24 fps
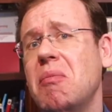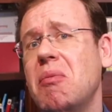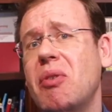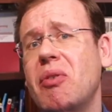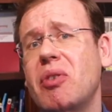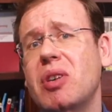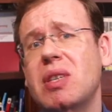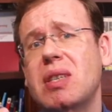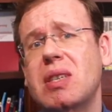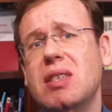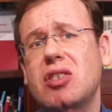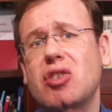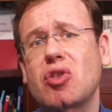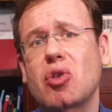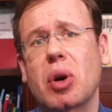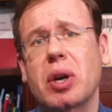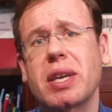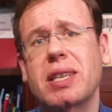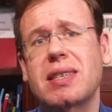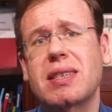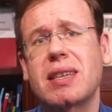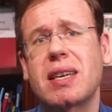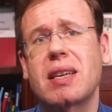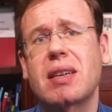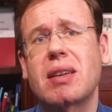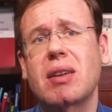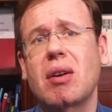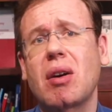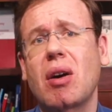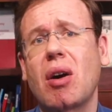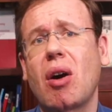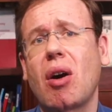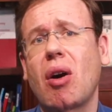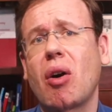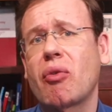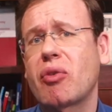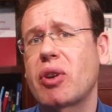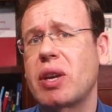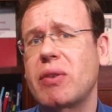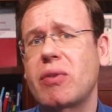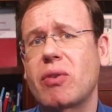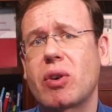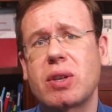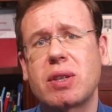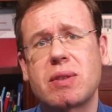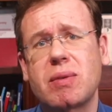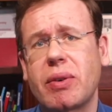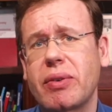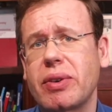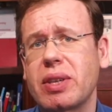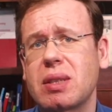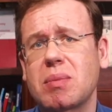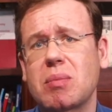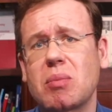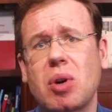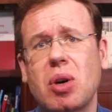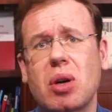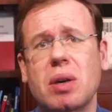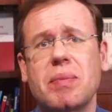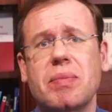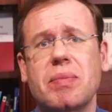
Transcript: with a disjoint set of keywords, very small.